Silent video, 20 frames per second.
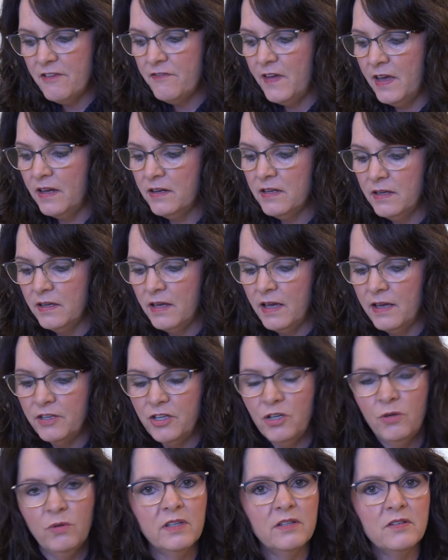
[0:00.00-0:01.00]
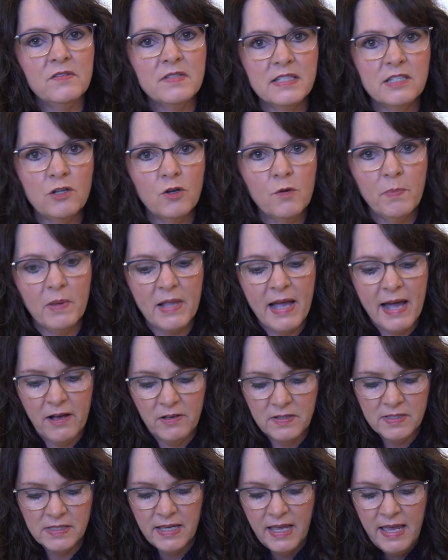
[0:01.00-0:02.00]
found a cute little silk
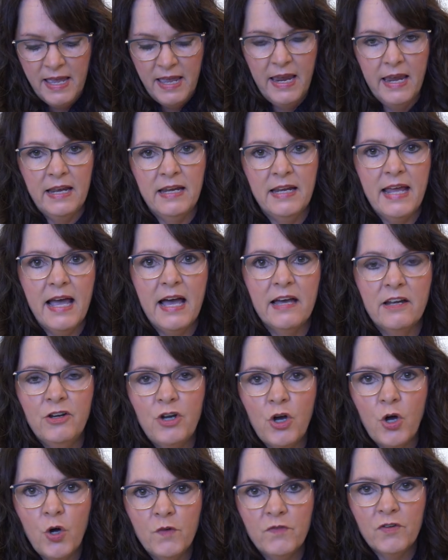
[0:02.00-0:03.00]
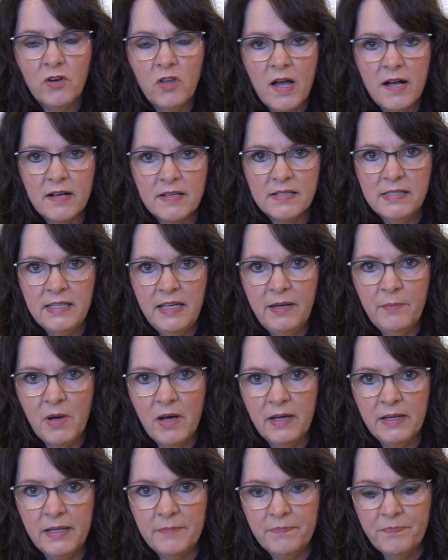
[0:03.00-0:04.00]
blouse and it had an overlock seam
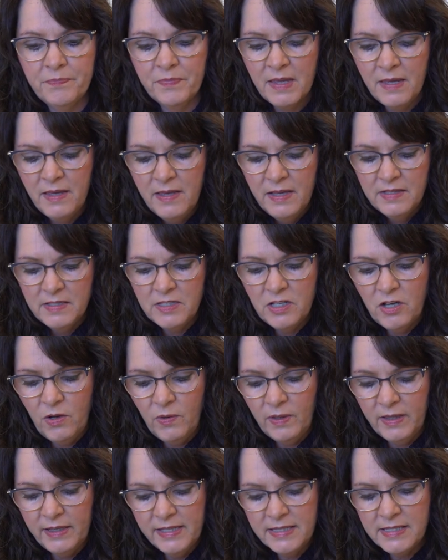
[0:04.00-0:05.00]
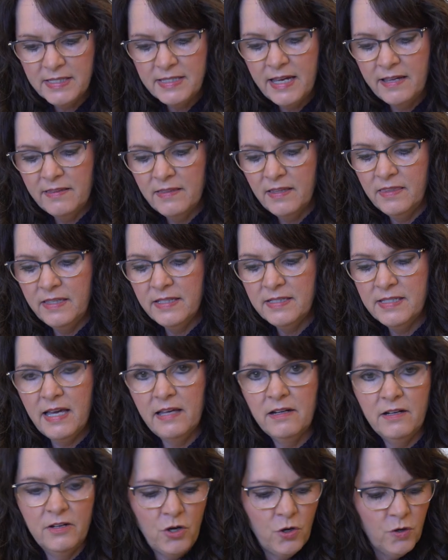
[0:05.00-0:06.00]
on it. So let's say that this
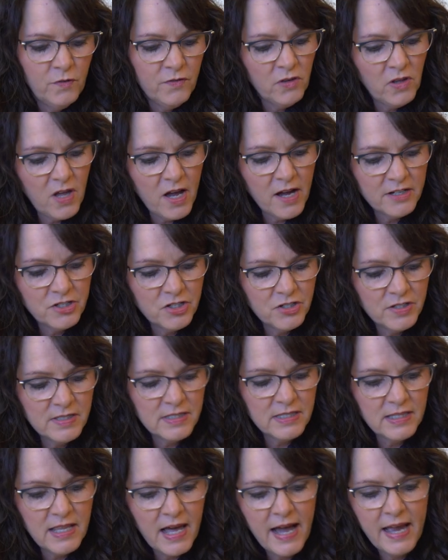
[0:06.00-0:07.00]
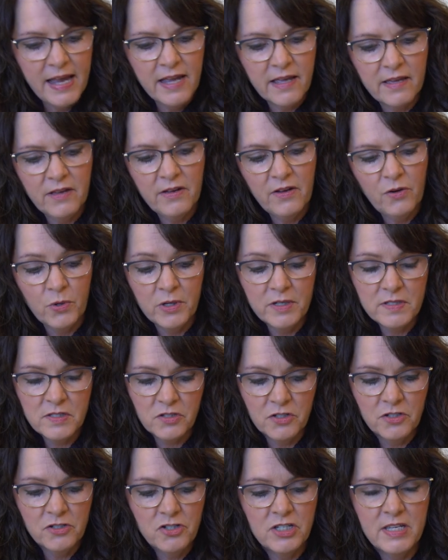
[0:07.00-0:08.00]
had an overlock just like, or a
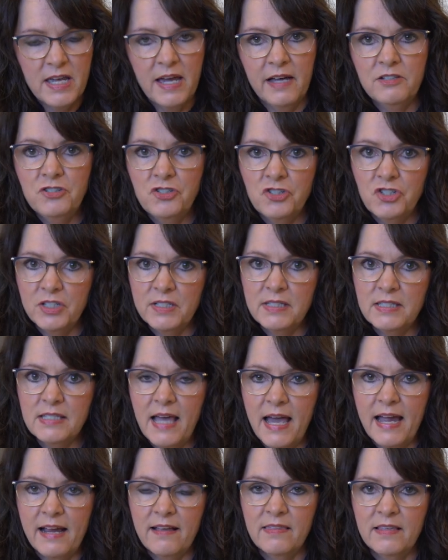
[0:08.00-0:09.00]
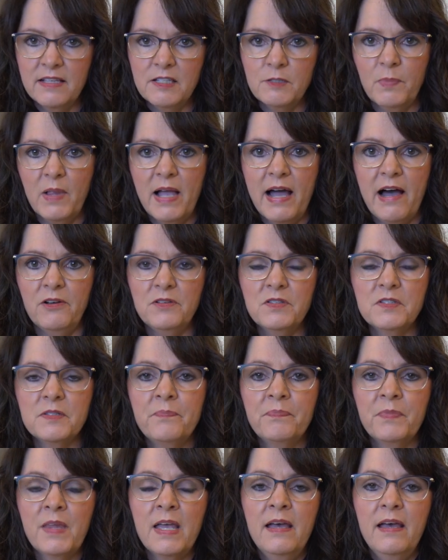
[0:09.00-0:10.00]
serged edge just like this blouse.
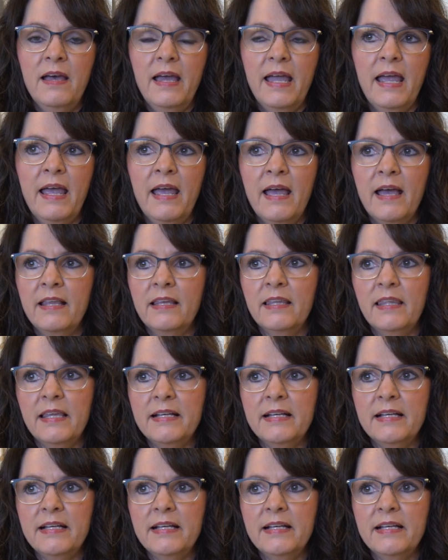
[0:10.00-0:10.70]
And